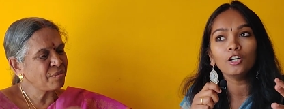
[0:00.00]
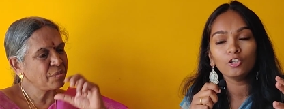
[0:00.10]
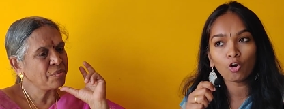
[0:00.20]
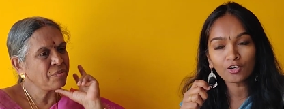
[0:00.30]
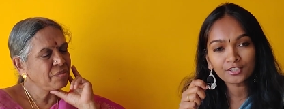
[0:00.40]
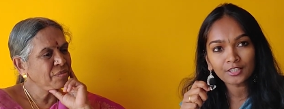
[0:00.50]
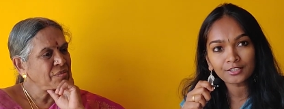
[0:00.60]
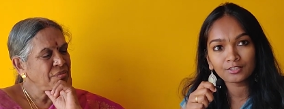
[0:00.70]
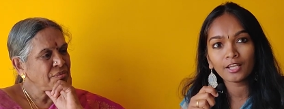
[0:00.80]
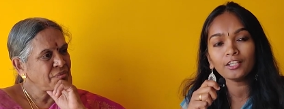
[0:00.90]
Speaker 1: long
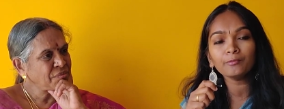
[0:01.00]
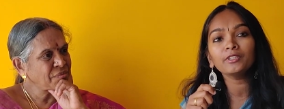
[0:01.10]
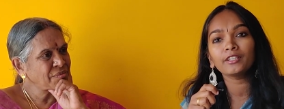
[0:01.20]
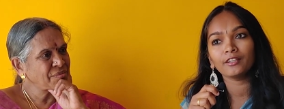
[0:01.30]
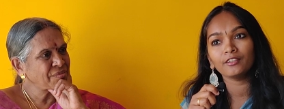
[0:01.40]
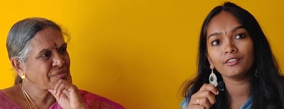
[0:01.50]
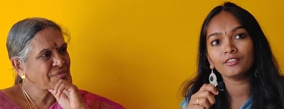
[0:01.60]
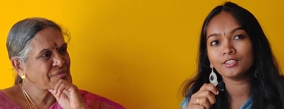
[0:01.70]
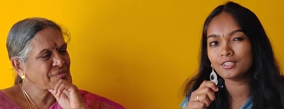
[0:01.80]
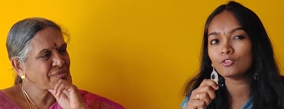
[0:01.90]
sustainable career
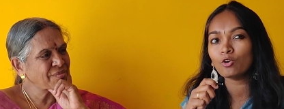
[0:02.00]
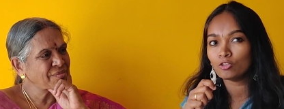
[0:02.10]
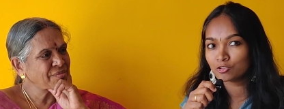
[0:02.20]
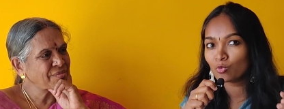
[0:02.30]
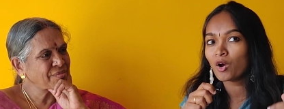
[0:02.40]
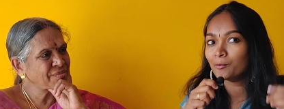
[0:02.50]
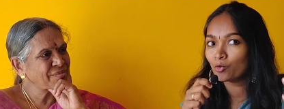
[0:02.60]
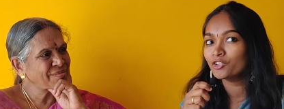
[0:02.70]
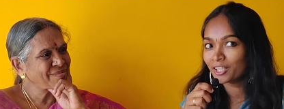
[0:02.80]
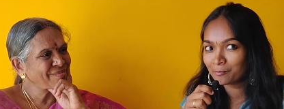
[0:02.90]
is also one more
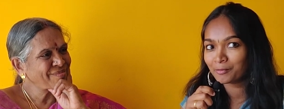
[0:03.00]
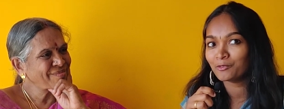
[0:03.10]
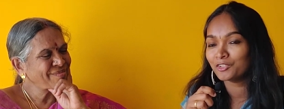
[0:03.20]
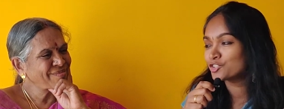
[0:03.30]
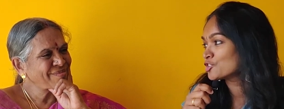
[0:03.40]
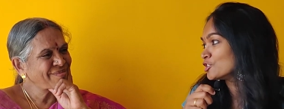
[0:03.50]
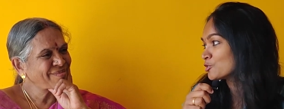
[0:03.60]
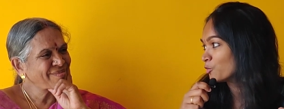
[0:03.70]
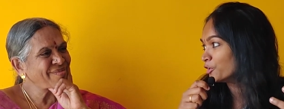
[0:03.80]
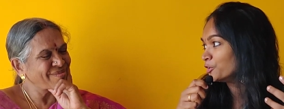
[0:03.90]
tip which she is
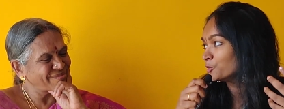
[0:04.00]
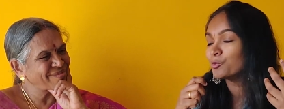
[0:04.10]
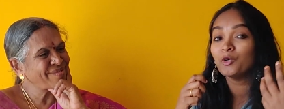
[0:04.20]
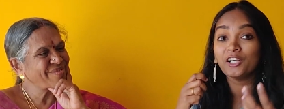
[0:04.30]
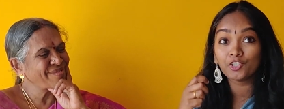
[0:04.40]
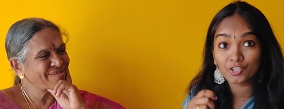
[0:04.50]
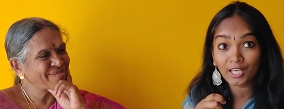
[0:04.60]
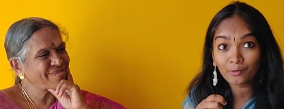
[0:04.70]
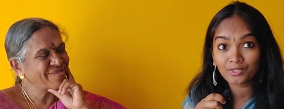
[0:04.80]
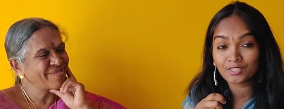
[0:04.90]
going to share
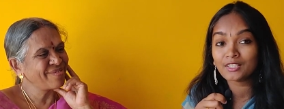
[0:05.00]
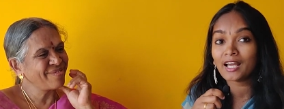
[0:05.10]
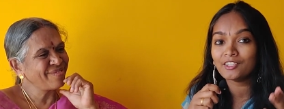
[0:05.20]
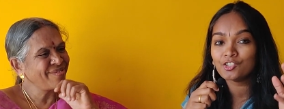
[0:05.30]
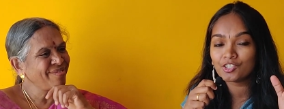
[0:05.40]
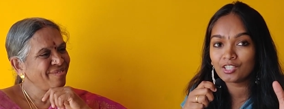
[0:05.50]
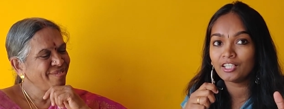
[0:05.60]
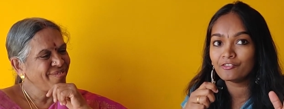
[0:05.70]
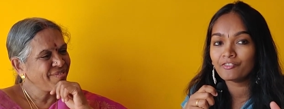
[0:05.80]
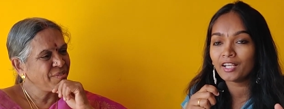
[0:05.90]
with us and she in
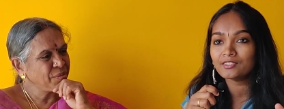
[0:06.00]
fact